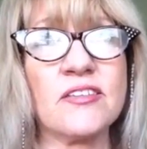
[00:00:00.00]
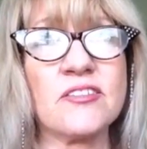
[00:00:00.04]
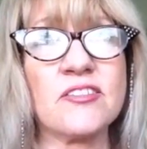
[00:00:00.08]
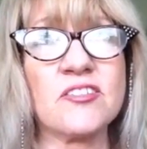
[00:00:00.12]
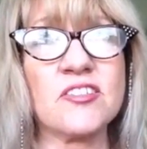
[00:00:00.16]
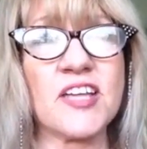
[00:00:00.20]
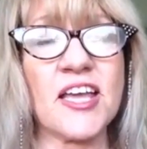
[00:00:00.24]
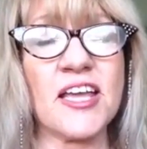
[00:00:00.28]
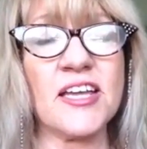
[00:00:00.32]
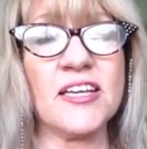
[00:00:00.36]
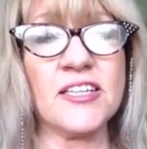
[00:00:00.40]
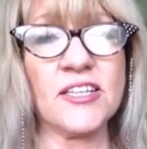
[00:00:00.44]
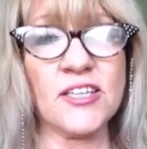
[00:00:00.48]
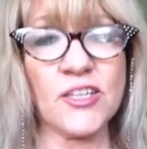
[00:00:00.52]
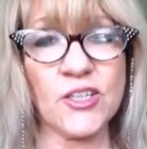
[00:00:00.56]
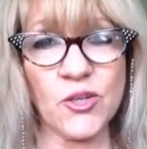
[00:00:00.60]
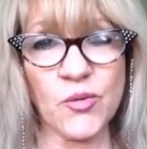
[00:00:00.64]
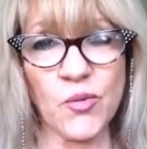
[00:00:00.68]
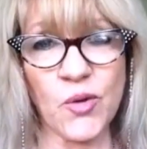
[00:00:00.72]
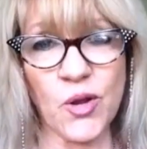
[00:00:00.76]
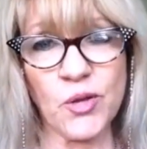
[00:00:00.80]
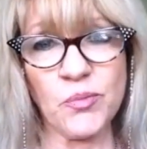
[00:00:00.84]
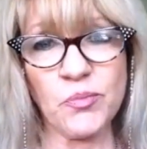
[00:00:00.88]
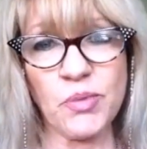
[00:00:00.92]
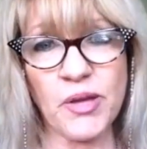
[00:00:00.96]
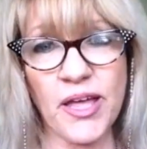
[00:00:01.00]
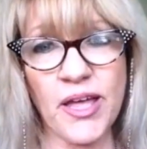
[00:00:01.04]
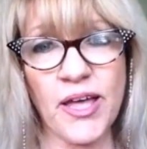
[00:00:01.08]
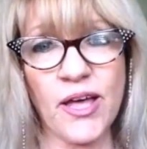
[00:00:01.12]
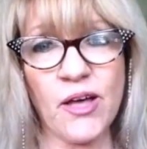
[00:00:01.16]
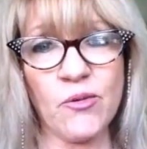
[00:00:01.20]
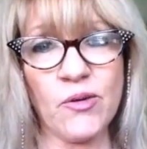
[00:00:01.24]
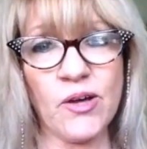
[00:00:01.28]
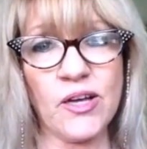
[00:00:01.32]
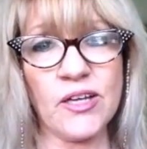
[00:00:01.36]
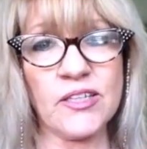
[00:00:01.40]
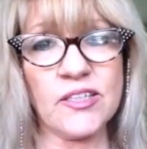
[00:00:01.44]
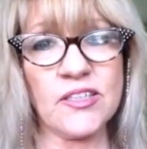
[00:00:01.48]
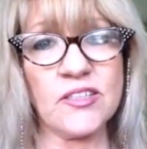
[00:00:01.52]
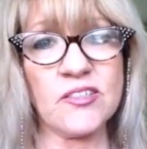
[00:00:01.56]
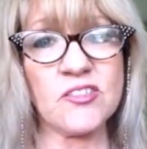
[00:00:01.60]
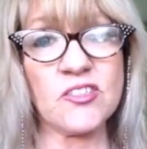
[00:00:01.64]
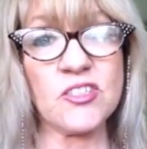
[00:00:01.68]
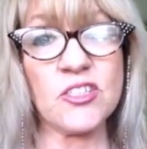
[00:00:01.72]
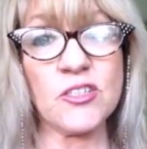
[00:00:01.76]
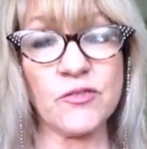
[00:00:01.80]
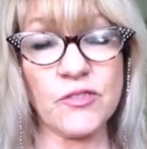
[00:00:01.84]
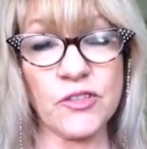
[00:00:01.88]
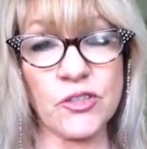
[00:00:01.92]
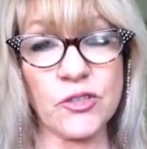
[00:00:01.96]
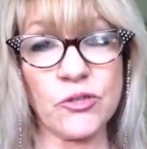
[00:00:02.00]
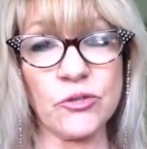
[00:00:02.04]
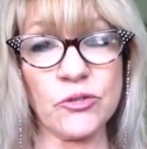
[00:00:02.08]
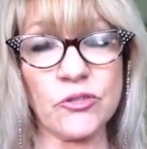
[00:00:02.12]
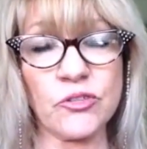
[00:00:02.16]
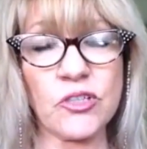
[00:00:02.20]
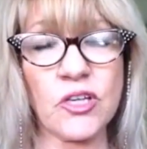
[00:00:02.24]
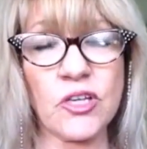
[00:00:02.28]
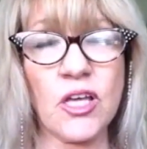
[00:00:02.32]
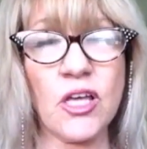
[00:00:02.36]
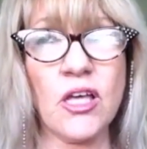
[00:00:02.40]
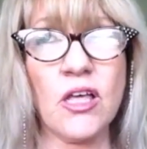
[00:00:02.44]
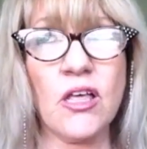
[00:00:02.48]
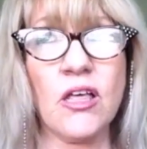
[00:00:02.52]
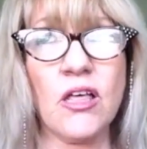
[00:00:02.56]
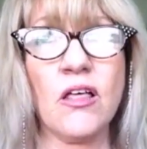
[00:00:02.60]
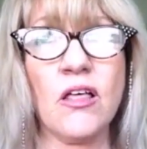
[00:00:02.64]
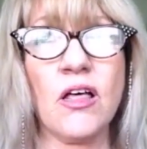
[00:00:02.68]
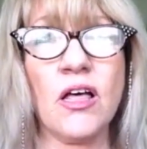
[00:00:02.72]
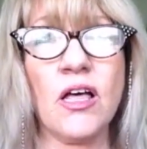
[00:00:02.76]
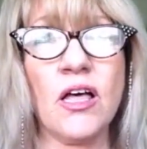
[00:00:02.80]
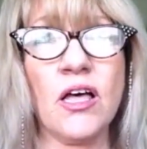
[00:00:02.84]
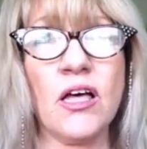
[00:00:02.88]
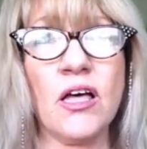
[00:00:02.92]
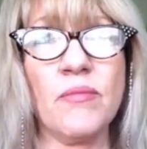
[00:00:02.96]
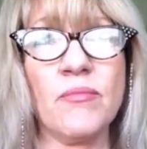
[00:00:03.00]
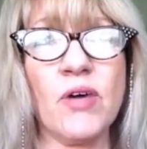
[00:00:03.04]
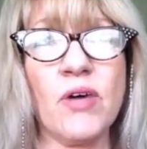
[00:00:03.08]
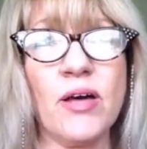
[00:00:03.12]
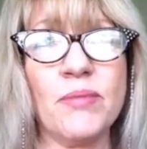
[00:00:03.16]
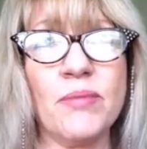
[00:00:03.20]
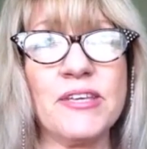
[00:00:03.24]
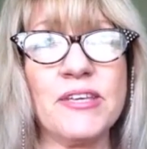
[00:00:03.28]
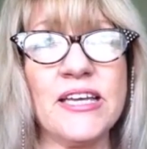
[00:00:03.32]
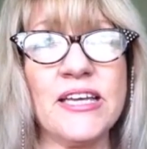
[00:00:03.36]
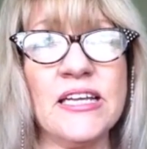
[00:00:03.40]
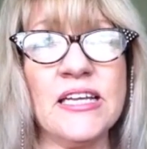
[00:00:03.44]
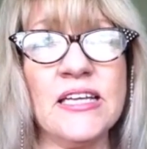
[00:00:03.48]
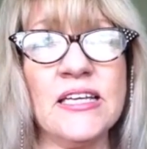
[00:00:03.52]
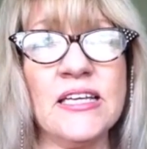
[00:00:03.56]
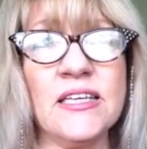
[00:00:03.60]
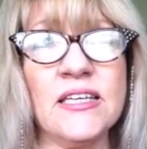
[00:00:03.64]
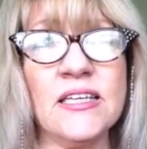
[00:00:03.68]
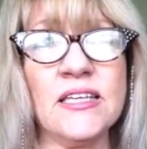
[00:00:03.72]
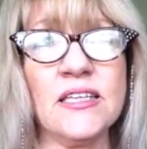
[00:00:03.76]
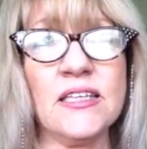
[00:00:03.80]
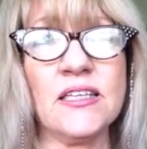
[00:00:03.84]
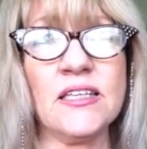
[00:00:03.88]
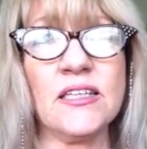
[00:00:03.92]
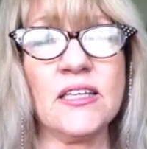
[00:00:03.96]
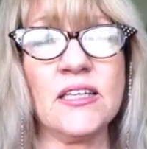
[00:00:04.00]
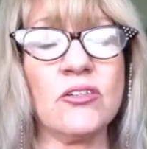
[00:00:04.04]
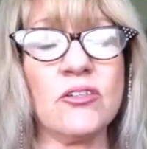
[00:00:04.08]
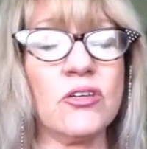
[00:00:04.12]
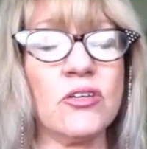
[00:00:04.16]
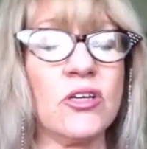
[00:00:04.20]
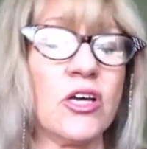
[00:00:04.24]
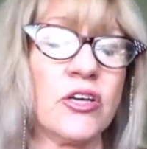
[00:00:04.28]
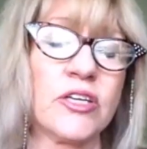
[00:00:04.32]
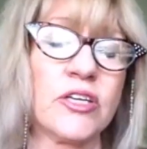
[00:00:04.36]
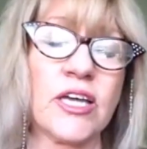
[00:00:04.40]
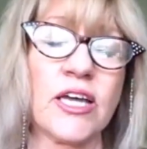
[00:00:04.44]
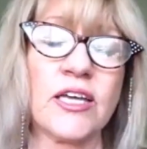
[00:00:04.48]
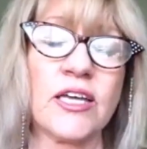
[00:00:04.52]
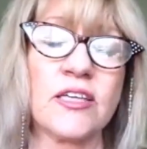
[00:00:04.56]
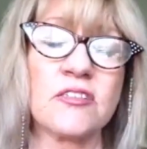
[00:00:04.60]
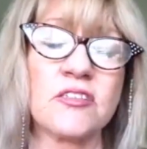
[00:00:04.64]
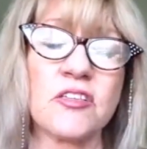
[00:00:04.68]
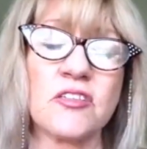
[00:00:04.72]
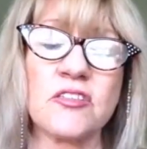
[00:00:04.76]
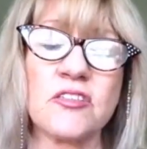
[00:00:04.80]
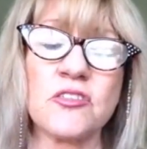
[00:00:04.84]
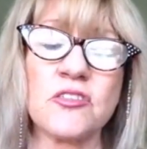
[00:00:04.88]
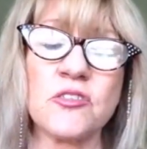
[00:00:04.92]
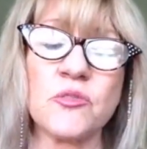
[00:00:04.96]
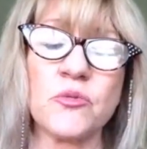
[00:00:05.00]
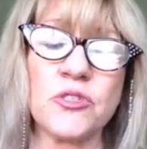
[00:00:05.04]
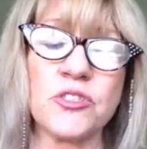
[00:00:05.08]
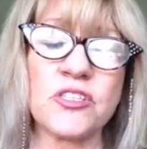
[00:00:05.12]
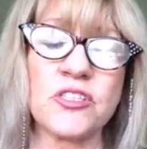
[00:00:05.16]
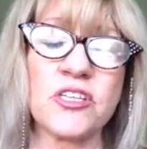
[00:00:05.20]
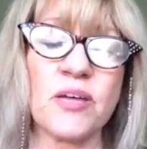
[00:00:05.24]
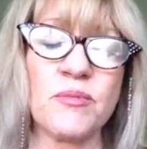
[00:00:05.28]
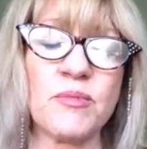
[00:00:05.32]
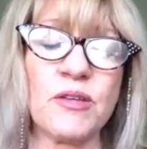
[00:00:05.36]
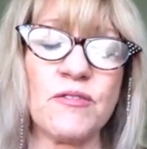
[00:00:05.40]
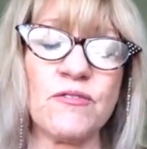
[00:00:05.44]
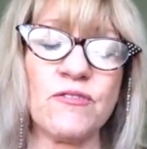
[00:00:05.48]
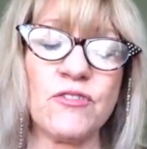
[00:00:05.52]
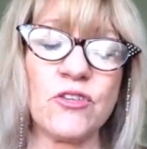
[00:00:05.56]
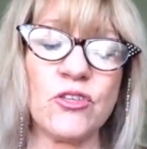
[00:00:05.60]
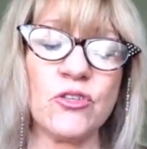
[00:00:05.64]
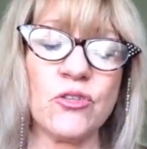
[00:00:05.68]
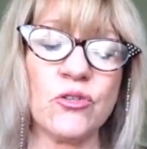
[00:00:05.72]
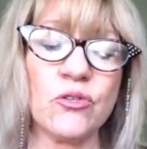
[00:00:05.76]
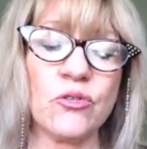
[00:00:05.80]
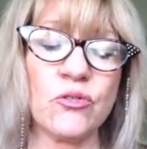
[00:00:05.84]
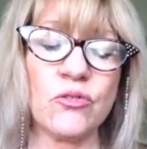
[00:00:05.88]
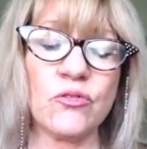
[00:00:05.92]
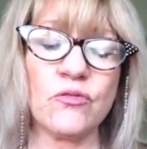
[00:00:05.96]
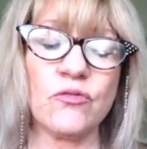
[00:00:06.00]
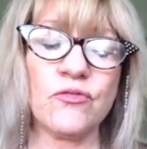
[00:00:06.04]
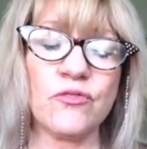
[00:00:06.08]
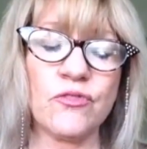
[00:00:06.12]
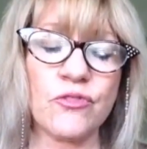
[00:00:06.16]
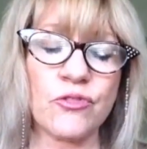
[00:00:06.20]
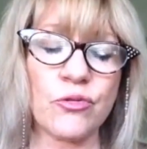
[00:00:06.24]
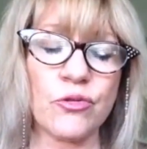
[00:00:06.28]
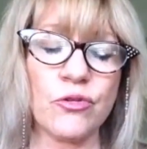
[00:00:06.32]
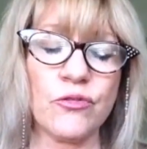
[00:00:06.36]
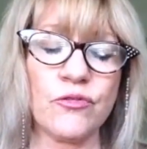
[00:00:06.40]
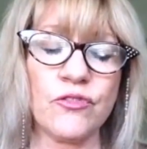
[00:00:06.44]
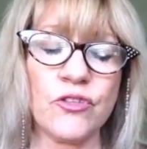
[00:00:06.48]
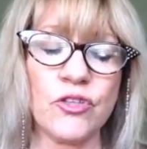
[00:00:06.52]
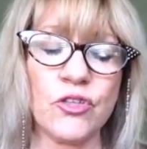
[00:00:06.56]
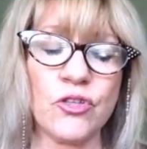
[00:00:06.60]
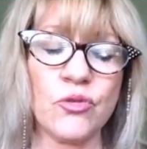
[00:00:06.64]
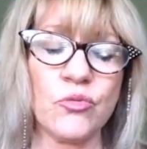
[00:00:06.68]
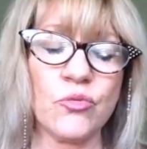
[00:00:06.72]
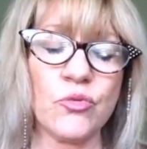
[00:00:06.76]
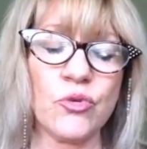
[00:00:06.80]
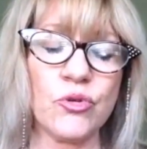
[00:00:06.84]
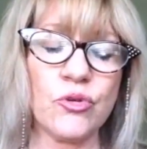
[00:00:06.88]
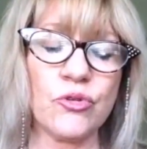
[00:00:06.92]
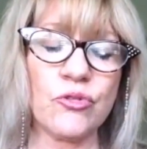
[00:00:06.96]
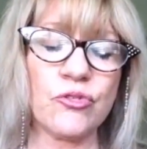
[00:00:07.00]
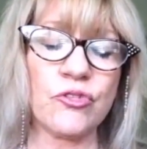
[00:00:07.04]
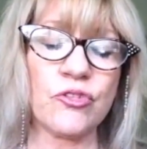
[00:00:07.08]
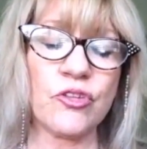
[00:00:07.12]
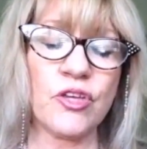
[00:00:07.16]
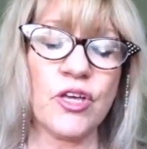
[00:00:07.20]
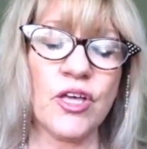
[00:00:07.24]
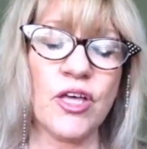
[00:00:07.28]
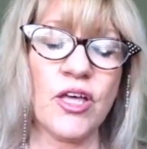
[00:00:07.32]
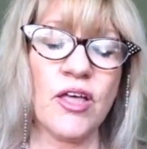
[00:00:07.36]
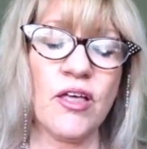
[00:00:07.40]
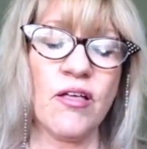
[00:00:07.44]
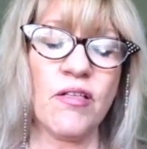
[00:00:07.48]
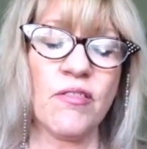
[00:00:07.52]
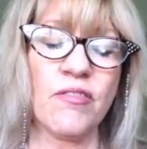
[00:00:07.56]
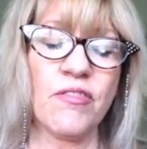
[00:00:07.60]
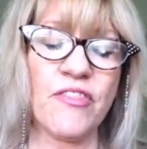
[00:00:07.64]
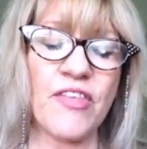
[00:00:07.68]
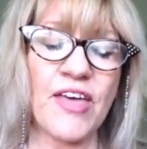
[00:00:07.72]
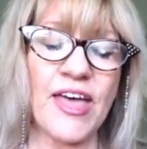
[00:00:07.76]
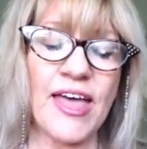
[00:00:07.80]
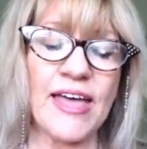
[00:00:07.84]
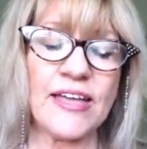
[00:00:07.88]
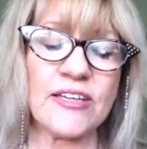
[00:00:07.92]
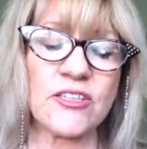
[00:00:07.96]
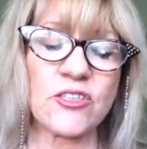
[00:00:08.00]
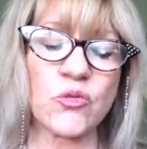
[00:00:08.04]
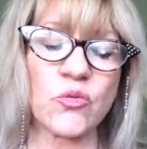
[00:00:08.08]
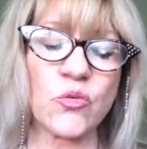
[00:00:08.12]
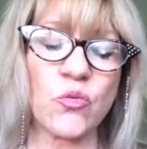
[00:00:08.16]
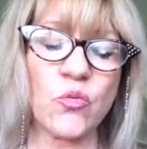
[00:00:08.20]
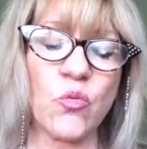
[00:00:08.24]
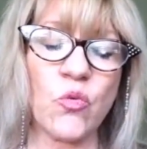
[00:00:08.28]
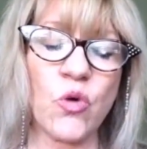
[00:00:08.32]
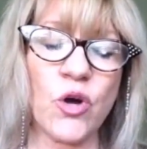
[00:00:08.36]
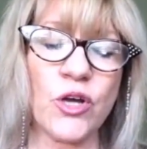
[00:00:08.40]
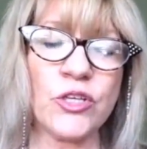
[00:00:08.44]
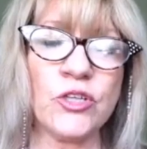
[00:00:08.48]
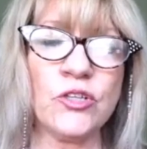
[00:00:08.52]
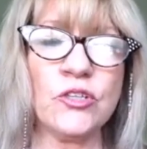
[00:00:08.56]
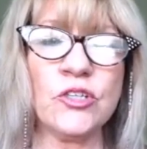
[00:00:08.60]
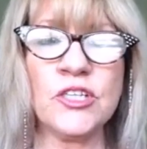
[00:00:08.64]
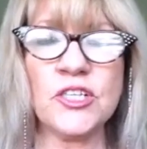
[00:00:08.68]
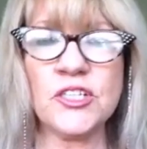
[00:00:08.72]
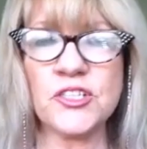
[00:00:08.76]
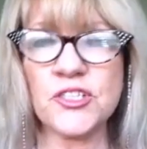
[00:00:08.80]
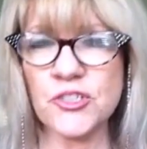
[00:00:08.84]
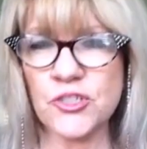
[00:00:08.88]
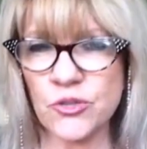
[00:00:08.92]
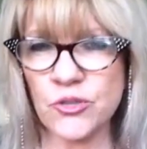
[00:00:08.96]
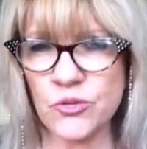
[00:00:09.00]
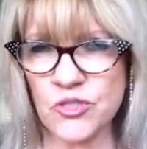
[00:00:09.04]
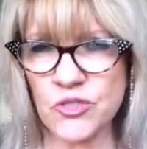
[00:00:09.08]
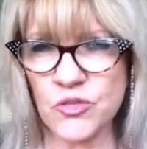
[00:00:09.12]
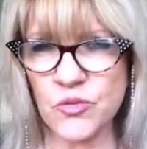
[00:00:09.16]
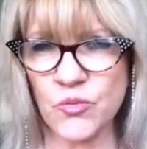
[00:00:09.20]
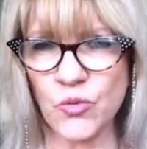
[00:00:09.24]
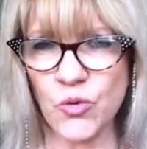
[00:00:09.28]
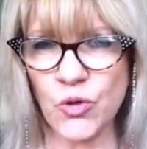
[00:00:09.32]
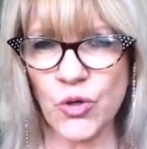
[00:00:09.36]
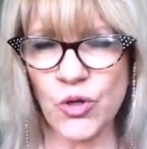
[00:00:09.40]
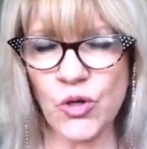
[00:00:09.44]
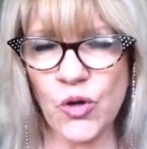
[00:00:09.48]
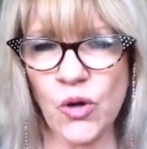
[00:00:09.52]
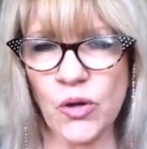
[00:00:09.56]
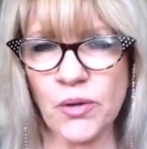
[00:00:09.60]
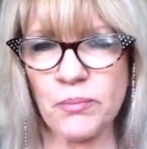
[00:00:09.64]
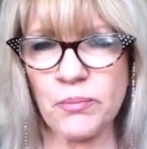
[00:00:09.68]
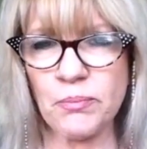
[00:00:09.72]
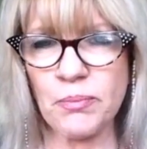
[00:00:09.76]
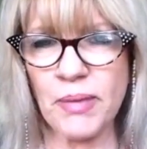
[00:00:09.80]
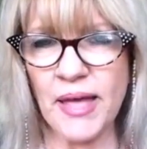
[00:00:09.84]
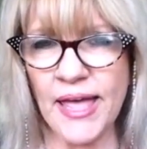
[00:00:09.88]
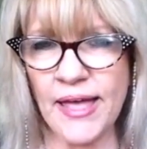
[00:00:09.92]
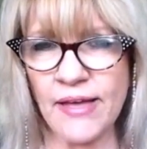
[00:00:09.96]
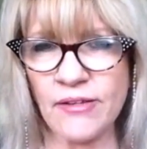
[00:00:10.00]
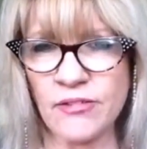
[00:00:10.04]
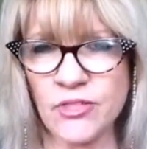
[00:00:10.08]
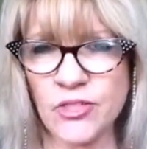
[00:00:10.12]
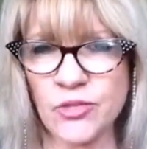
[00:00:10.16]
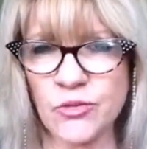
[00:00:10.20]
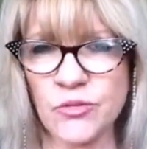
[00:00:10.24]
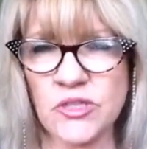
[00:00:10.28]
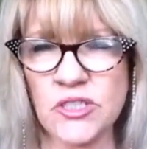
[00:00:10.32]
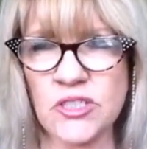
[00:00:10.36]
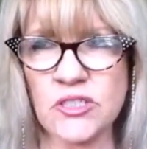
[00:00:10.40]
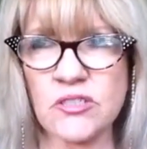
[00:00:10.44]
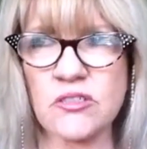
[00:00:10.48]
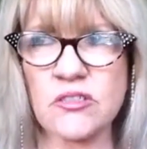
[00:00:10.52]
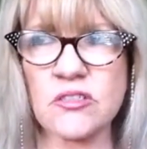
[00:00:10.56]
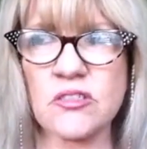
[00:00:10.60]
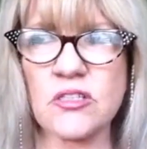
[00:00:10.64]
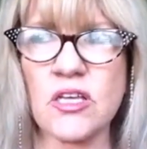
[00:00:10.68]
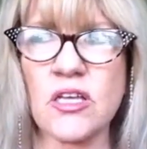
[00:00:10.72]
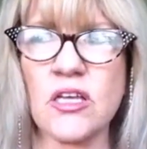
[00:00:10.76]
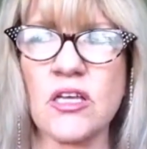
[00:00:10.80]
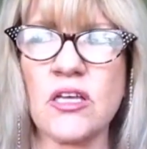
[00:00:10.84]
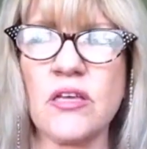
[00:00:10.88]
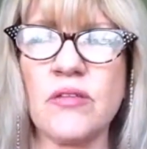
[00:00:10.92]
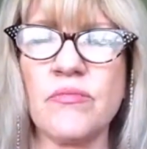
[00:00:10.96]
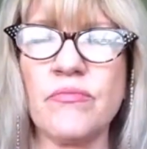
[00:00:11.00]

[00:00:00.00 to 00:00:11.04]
standing in your own power is difficult. I'm getting, okay, so this is what's coming for you, through for you, Ruth, that what you need to do is some work on boundaries.